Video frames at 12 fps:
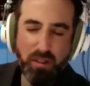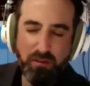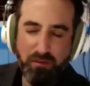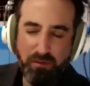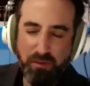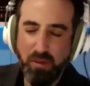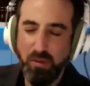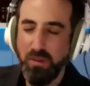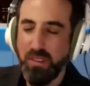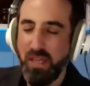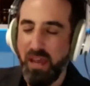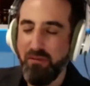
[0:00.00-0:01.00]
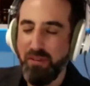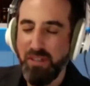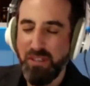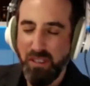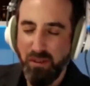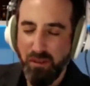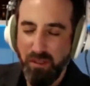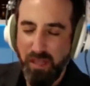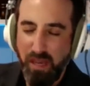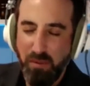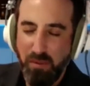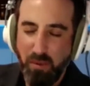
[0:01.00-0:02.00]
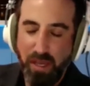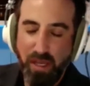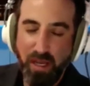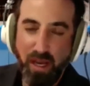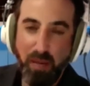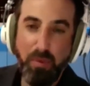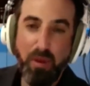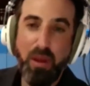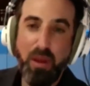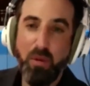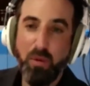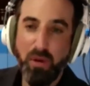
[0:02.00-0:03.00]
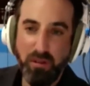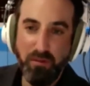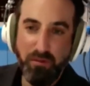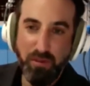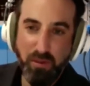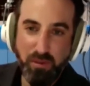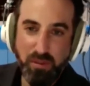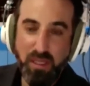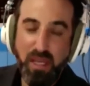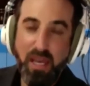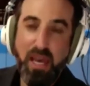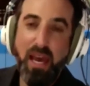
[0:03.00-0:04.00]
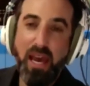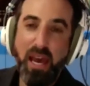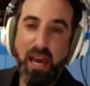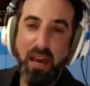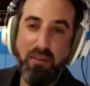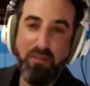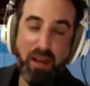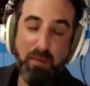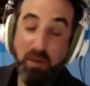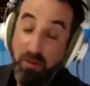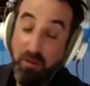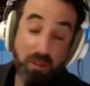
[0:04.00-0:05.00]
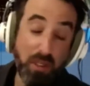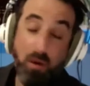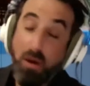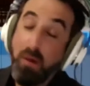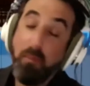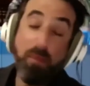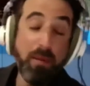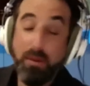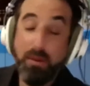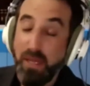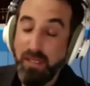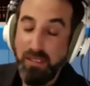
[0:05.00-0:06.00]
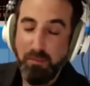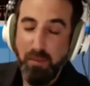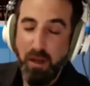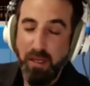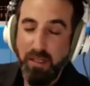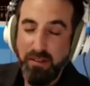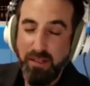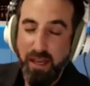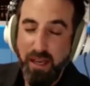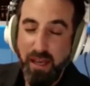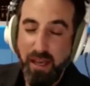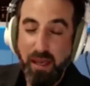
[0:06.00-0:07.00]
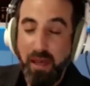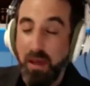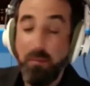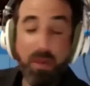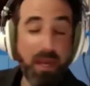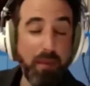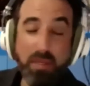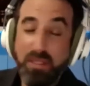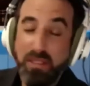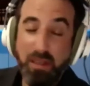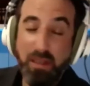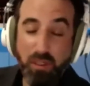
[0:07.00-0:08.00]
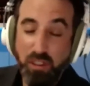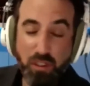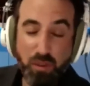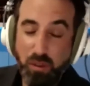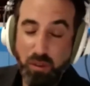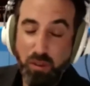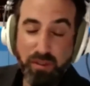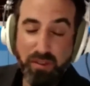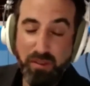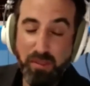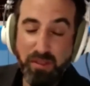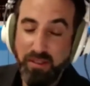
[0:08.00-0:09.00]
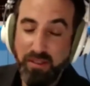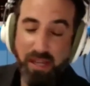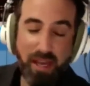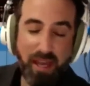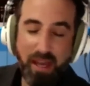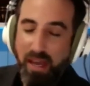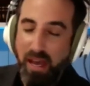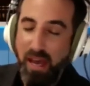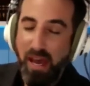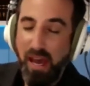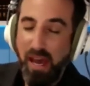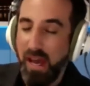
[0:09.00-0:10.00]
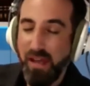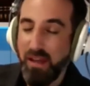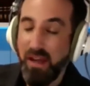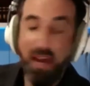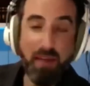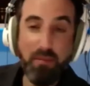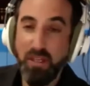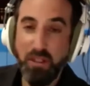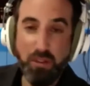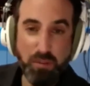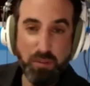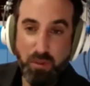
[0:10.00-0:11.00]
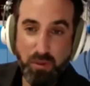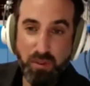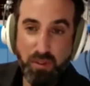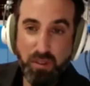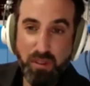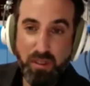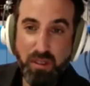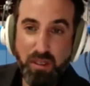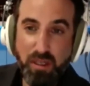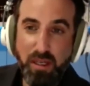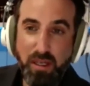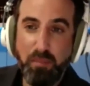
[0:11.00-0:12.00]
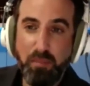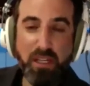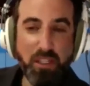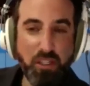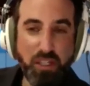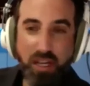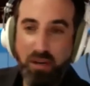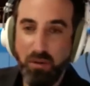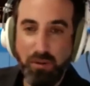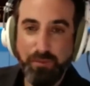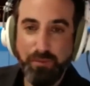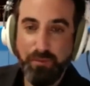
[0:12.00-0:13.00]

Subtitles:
confused every single day we wake up. We're confused. I mean, maybe I made some money today. Maybe someone cute looked at me today and I'm in a good mood. But in general,